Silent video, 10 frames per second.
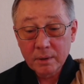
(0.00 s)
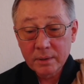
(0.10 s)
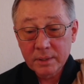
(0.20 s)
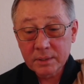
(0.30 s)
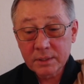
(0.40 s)

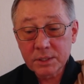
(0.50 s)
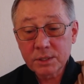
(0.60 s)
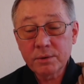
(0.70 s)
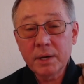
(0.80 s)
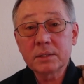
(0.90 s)
this
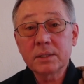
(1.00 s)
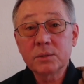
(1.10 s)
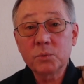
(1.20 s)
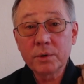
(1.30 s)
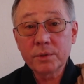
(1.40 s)
distress is
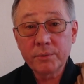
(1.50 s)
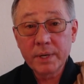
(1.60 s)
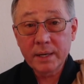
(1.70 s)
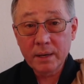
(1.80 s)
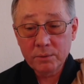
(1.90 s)
worth
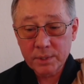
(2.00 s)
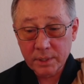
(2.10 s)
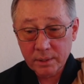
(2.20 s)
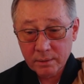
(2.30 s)
recounting.